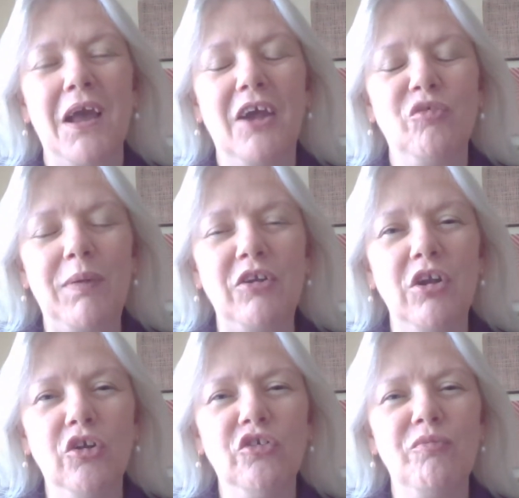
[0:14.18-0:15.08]
I spend a
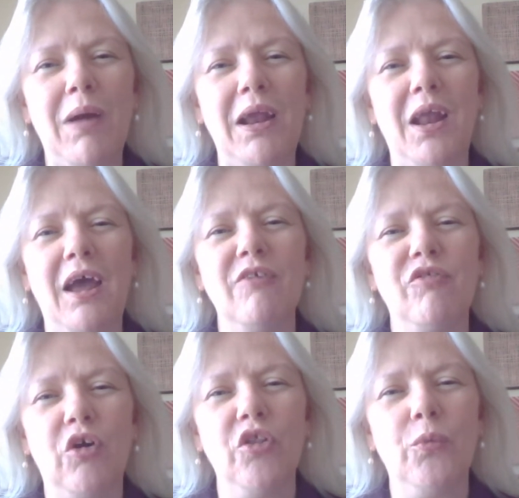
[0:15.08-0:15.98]
lot of my life
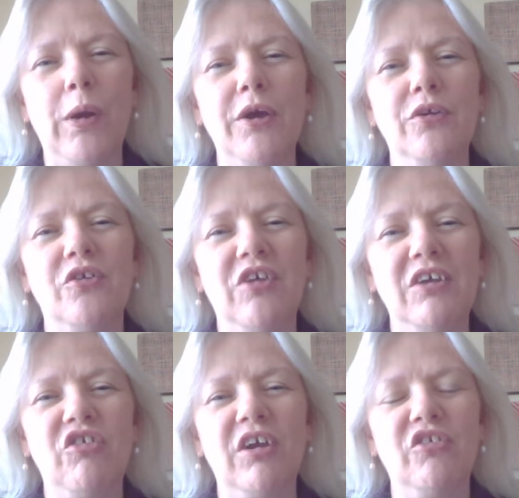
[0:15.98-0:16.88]
on the road
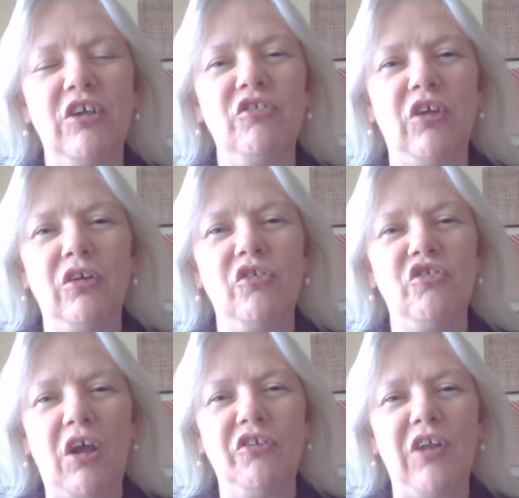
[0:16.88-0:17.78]
teaching assistants
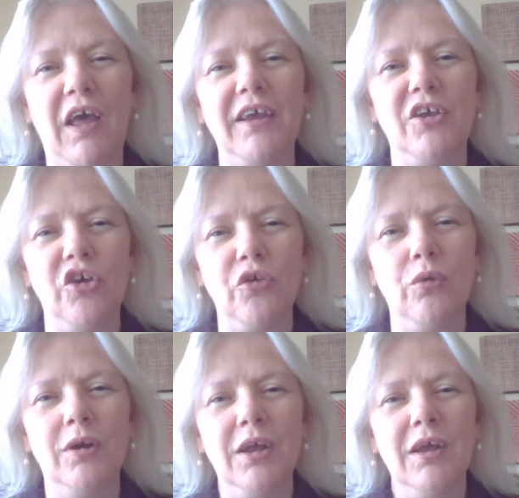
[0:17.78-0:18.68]
just like
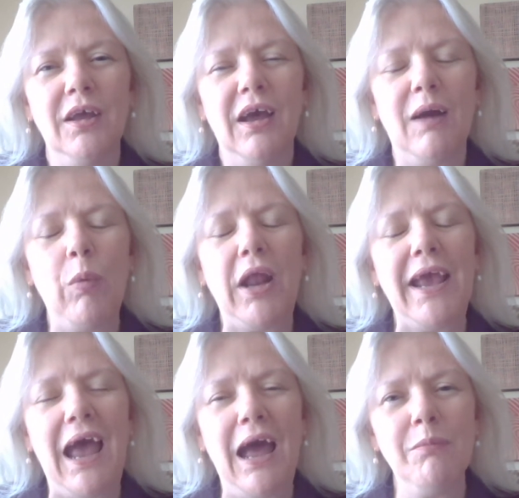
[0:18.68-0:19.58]
you. And when
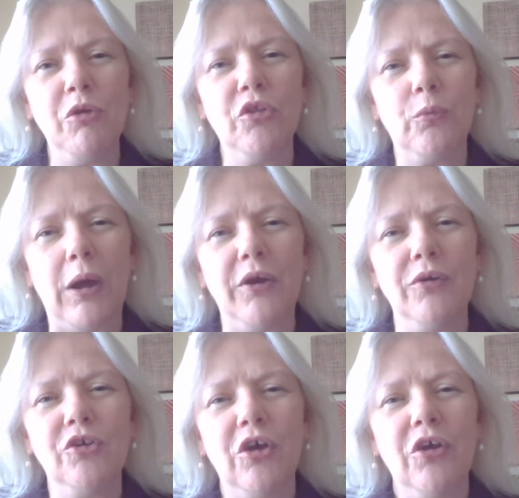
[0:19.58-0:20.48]
I am on the
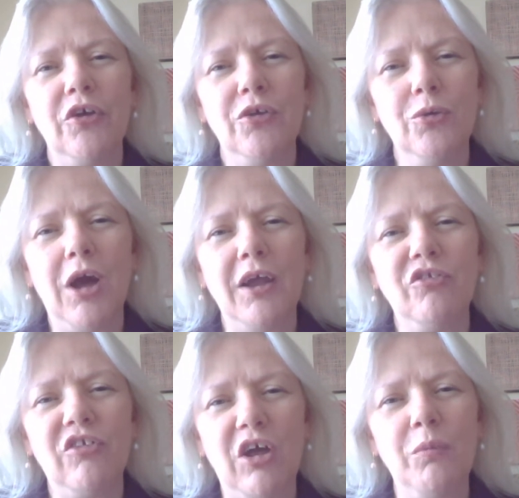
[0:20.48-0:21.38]
road, you guys
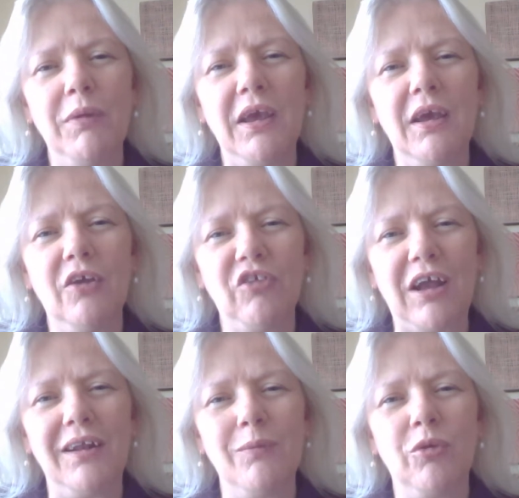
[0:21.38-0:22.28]
tell me
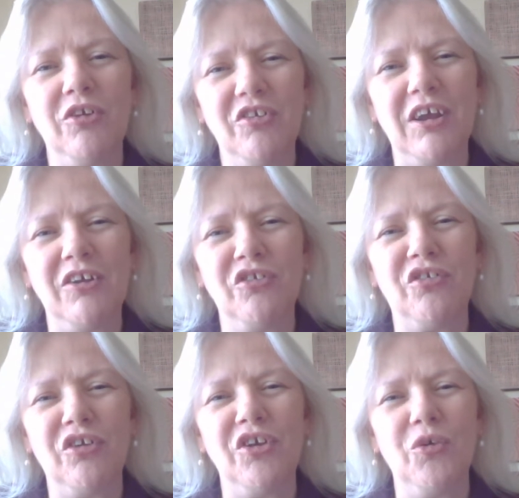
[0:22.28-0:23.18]
exactly what it is
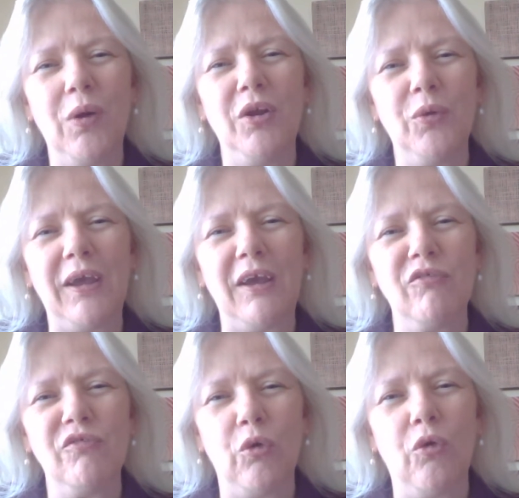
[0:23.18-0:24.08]
that you are looking
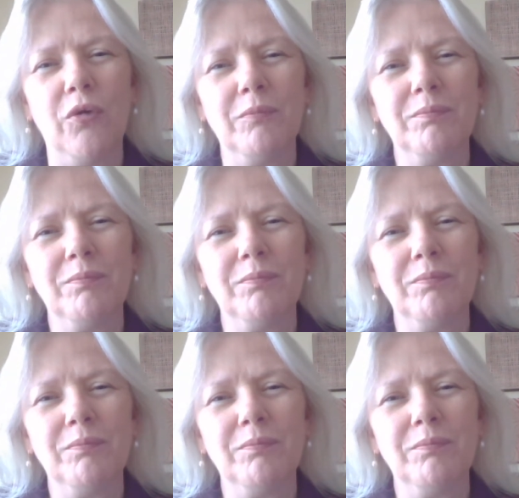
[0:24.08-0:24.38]
for.